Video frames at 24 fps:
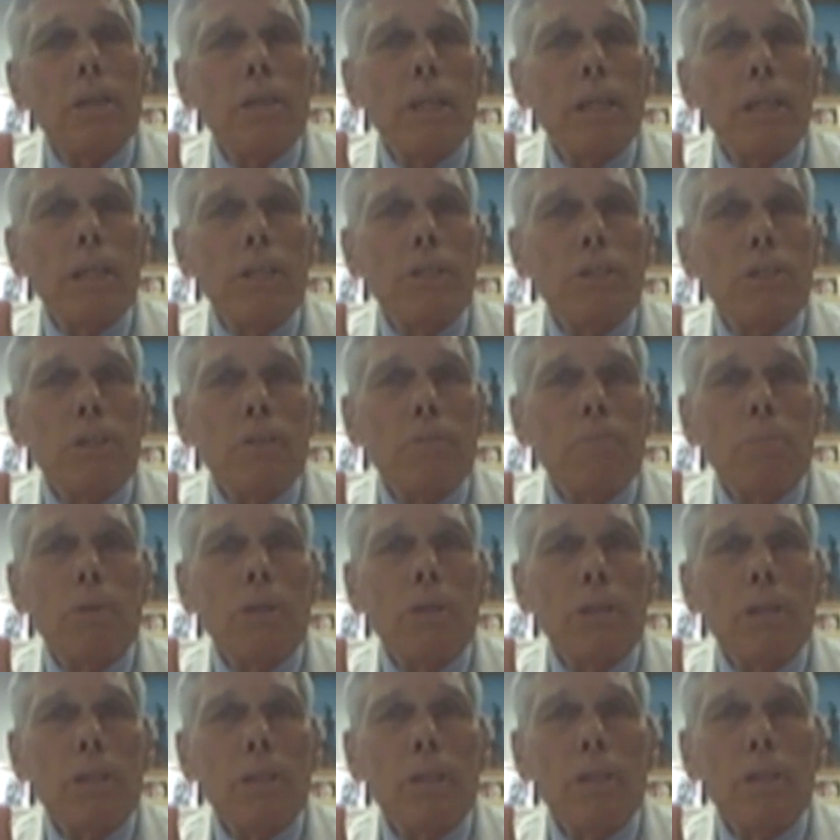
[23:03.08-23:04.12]
in danger of
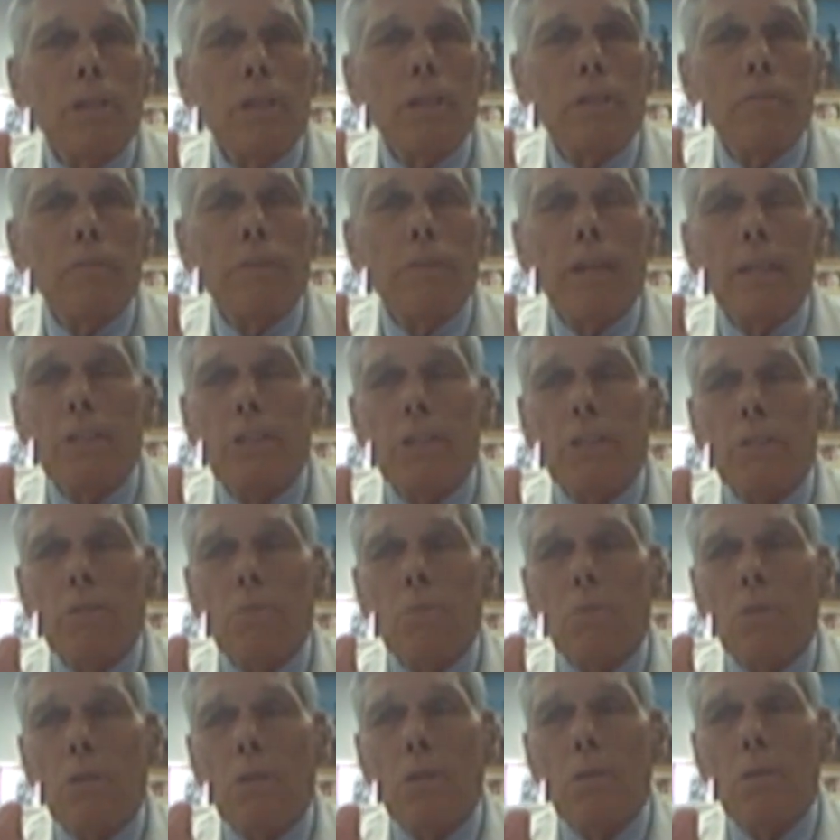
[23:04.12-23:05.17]
burning any of the
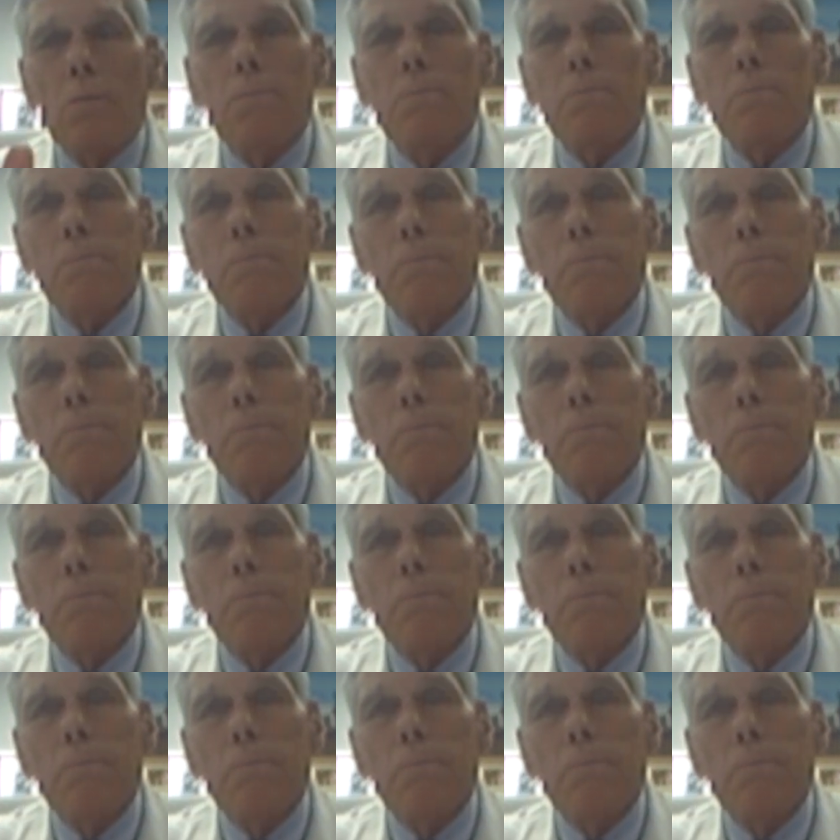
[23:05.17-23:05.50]
vaginal wall.